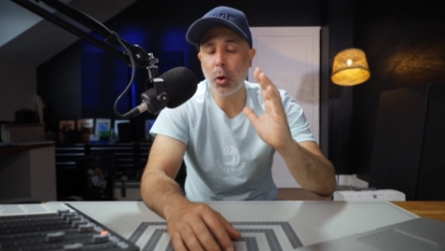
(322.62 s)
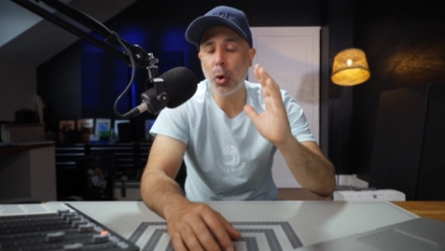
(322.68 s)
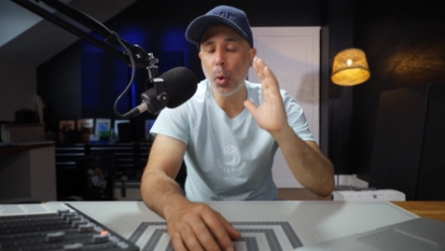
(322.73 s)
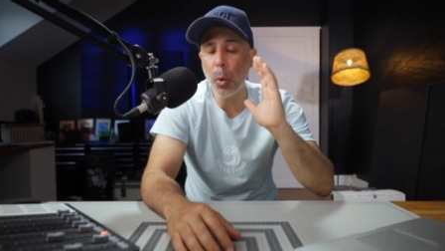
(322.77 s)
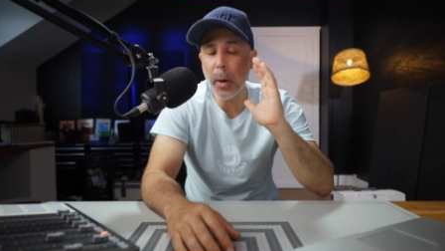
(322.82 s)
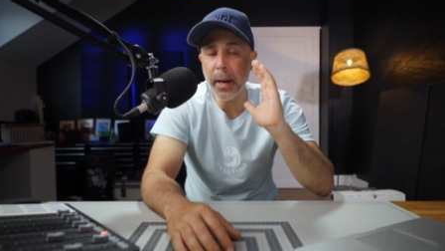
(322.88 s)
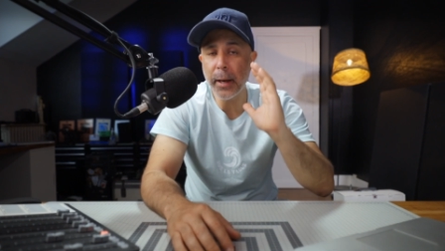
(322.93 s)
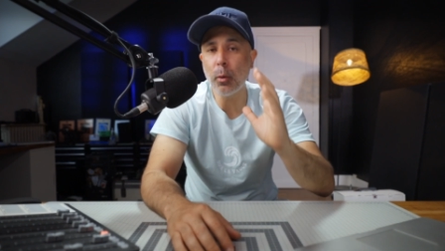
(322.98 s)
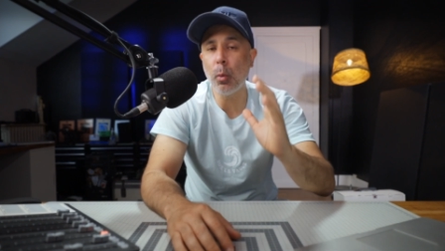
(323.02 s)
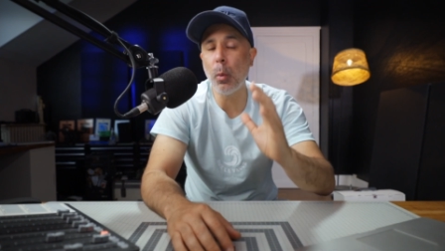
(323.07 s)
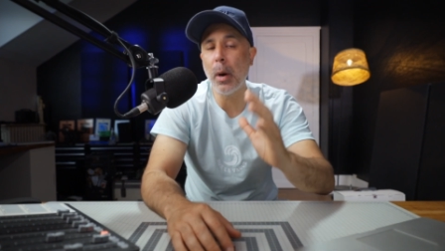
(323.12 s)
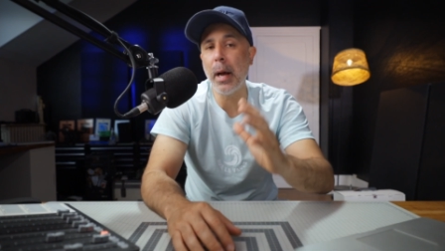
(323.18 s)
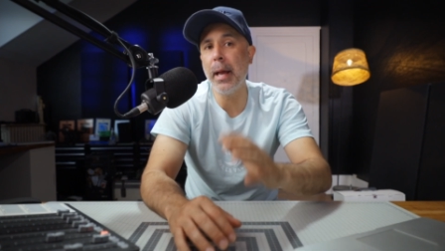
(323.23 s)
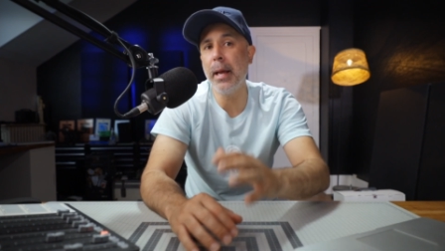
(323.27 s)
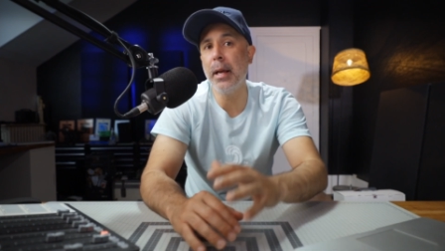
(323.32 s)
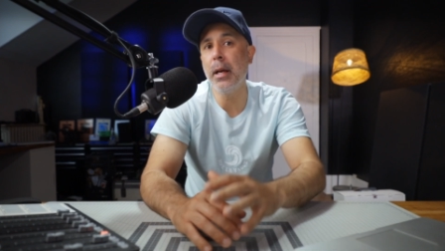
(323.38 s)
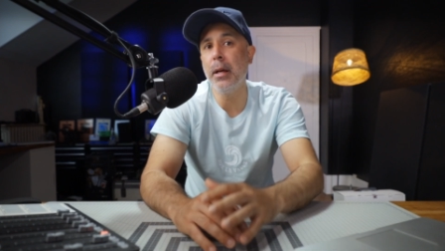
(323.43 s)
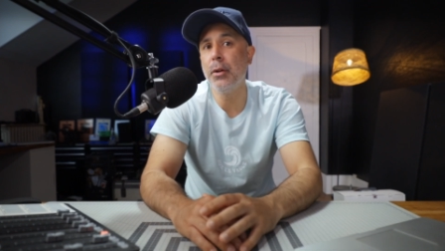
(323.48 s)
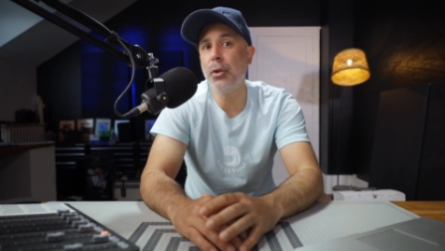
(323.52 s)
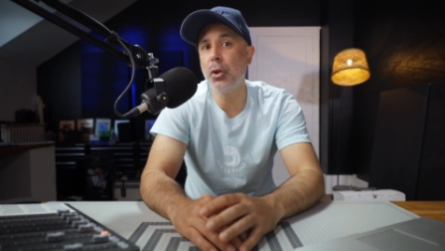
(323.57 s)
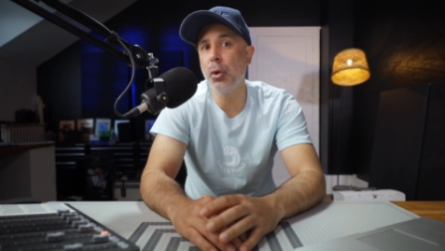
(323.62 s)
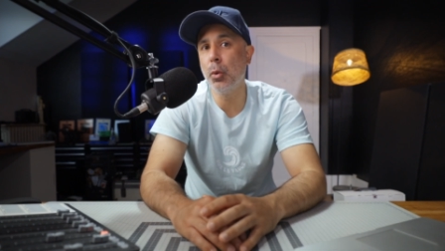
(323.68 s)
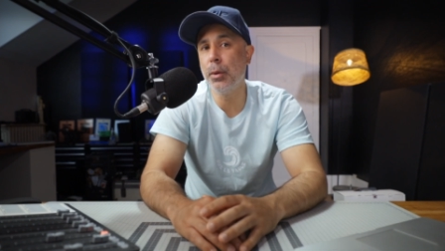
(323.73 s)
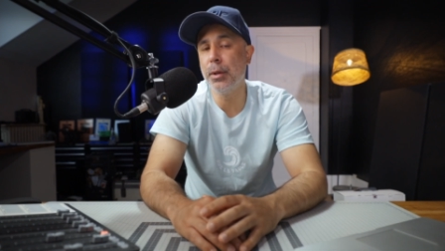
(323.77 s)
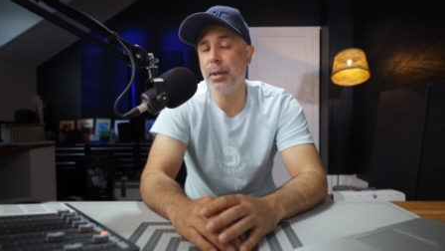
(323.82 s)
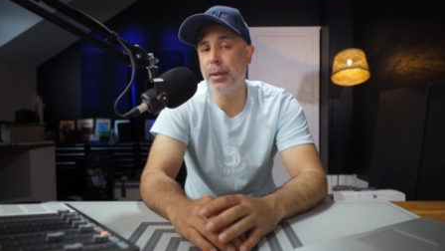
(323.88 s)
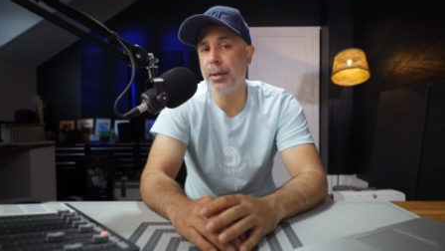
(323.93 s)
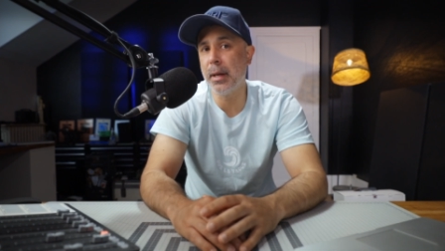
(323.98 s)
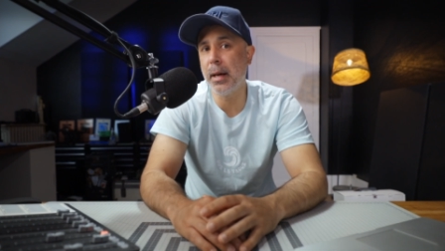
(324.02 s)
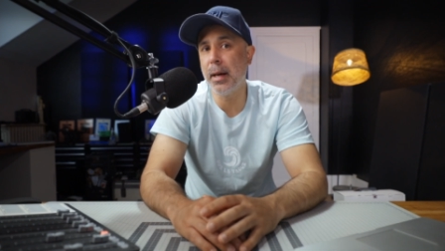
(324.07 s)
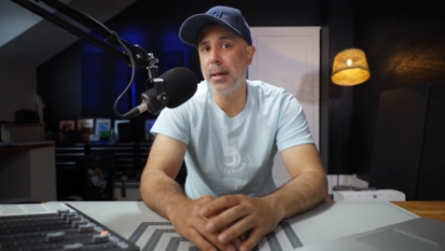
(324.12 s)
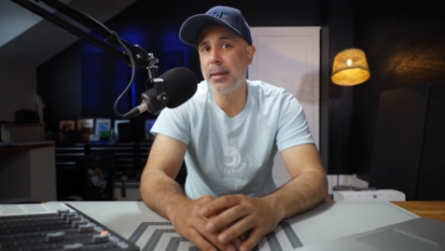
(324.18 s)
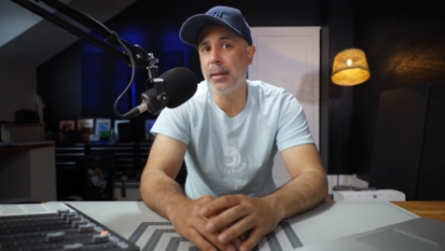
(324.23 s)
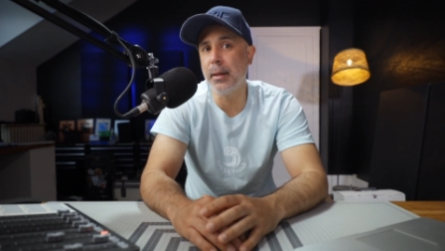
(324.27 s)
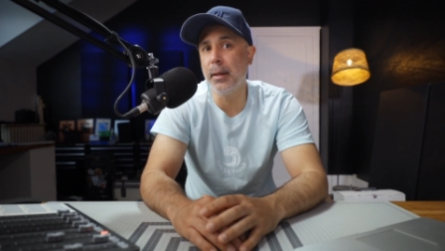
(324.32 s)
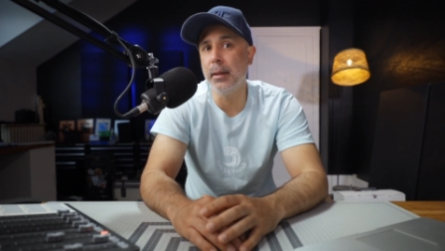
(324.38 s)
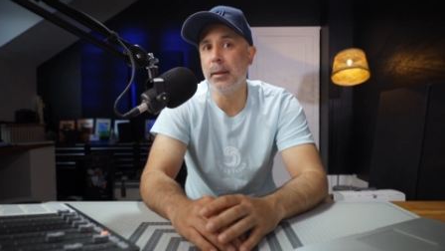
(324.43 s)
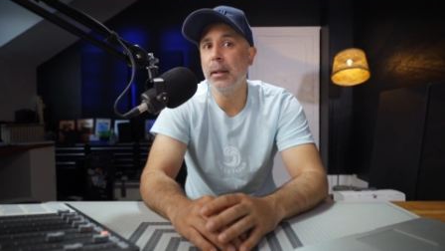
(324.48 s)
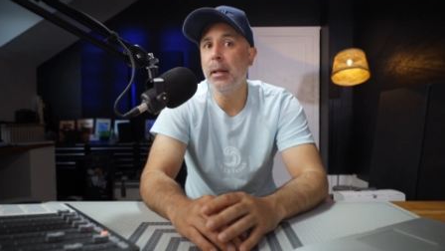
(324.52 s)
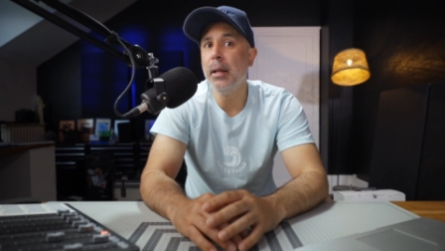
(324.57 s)
way to a
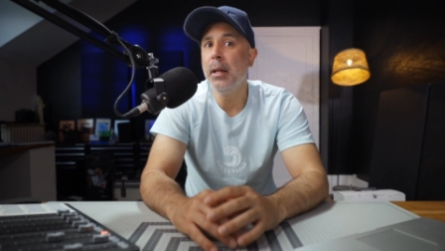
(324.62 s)
disaster.